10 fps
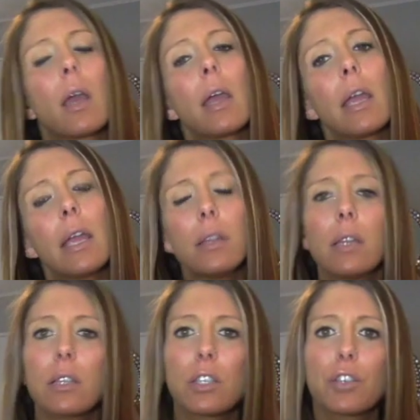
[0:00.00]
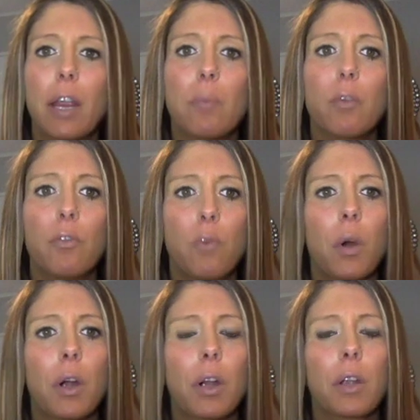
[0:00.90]
In this Great
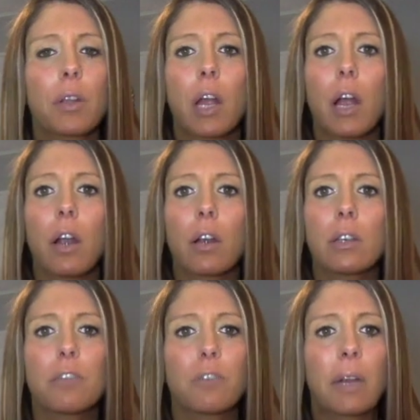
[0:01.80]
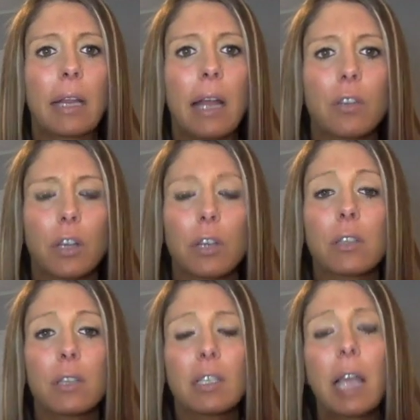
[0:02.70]
Before, there's
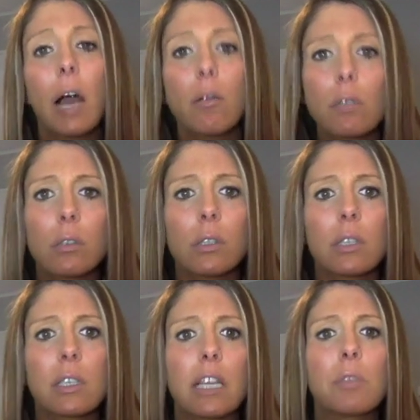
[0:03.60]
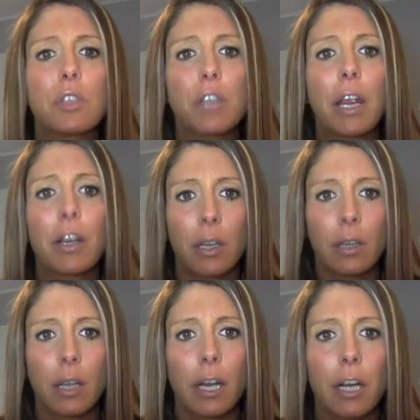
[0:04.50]
these counselors named Jerry
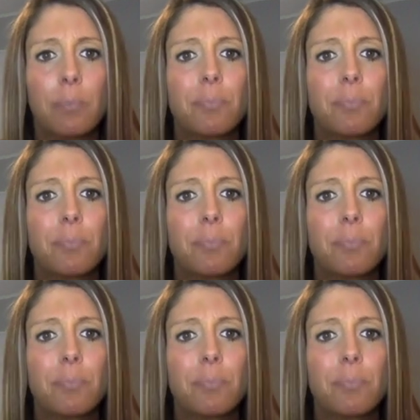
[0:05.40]
there,